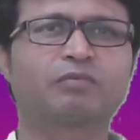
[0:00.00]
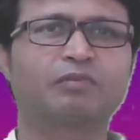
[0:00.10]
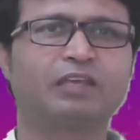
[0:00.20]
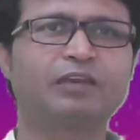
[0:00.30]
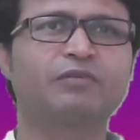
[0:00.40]

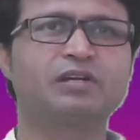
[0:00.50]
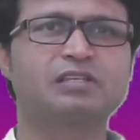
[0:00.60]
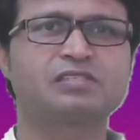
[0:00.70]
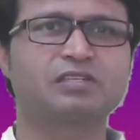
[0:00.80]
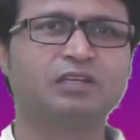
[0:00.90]
gave
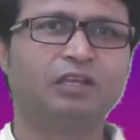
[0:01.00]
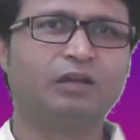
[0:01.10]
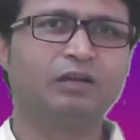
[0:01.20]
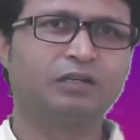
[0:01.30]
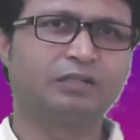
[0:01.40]
us
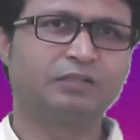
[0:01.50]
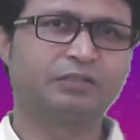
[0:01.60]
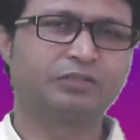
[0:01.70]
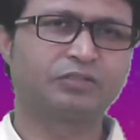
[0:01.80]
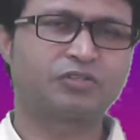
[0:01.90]

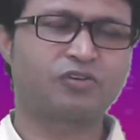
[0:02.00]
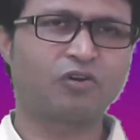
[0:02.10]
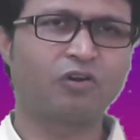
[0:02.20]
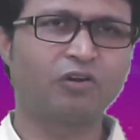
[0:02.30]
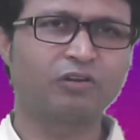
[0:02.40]

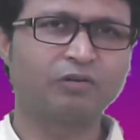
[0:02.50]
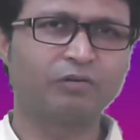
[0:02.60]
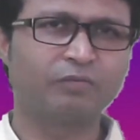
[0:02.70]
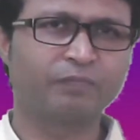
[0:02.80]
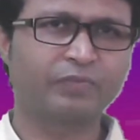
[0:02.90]

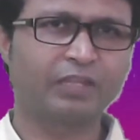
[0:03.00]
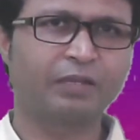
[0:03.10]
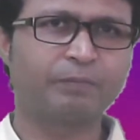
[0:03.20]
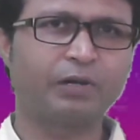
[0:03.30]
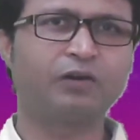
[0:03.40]
strong
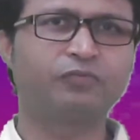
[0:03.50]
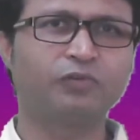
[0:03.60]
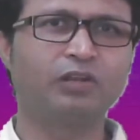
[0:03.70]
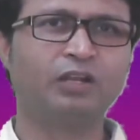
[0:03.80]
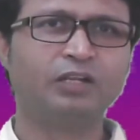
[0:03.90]
and
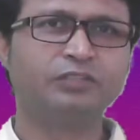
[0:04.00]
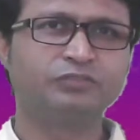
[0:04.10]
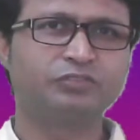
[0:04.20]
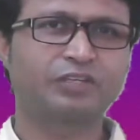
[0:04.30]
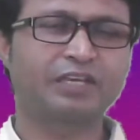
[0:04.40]
powerful,
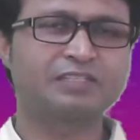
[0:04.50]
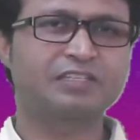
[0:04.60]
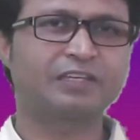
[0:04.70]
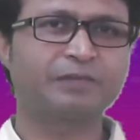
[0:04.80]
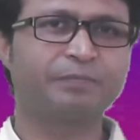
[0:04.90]
you can
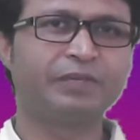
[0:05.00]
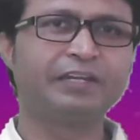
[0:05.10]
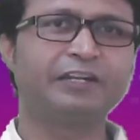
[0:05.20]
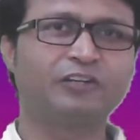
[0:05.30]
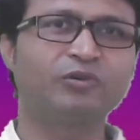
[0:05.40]
say,
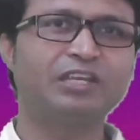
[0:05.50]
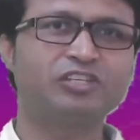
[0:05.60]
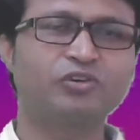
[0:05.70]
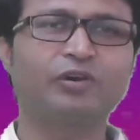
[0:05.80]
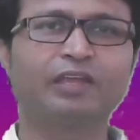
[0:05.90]
period to
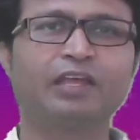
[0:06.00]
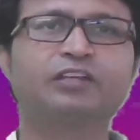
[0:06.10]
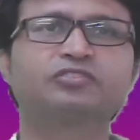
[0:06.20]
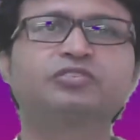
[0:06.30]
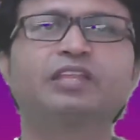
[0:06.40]
enjoy.
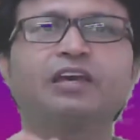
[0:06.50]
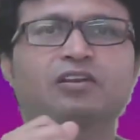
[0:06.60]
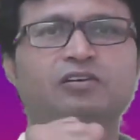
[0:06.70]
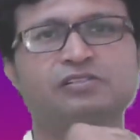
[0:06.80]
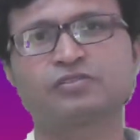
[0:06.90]
So they are
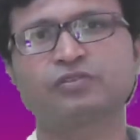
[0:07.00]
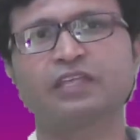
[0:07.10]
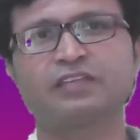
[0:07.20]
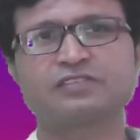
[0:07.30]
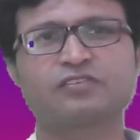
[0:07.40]
also
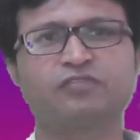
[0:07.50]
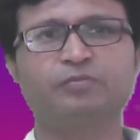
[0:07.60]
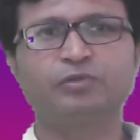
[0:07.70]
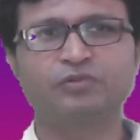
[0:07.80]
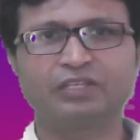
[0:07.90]
things of
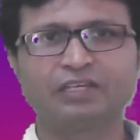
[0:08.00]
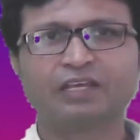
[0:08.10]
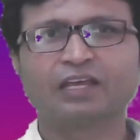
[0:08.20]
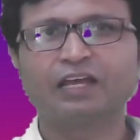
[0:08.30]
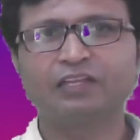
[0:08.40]
beauty,
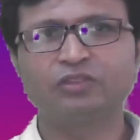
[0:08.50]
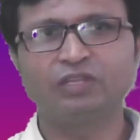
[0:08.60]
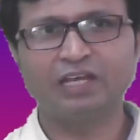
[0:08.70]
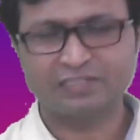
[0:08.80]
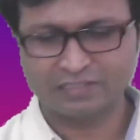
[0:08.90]
and
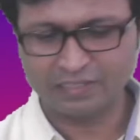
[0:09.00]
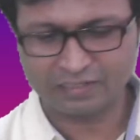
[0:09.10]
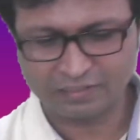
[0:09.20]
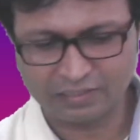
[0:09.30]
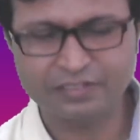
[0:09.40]
as they are
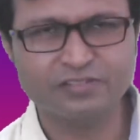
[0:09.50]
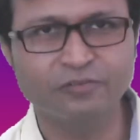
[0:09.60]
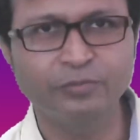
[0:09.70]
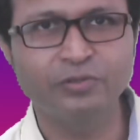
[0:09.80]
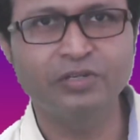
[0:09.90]
the things
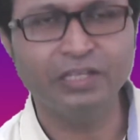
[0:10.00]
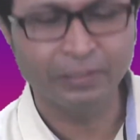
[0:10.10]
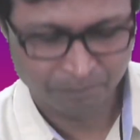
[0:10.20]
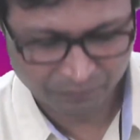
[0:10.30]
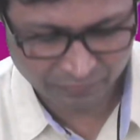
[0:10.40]
of beauty,
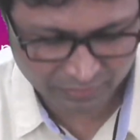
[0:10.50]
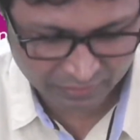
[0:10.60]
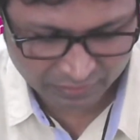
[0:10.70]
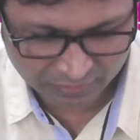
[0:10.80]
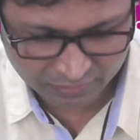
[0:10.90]

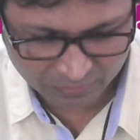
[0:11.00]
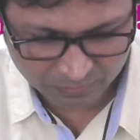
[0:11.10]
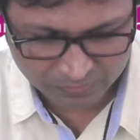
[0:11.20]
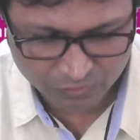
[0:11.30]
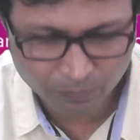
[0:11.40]
they are
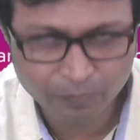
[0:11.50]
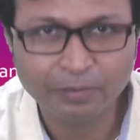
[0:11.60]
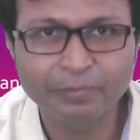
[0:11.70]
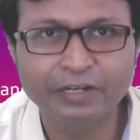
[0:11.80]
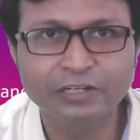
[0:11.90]
also
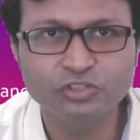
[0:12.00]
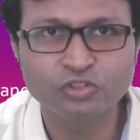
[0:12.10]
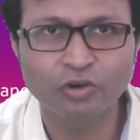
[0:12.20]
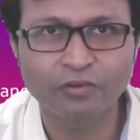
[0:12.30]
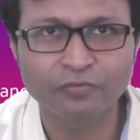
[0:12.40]
permanent
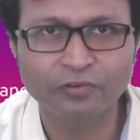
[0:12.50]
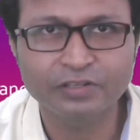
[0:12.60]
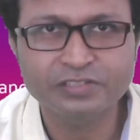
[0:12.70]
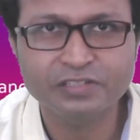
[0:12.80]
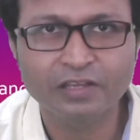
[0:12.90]
joy for
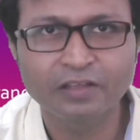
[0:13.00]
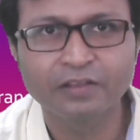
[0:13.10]
us.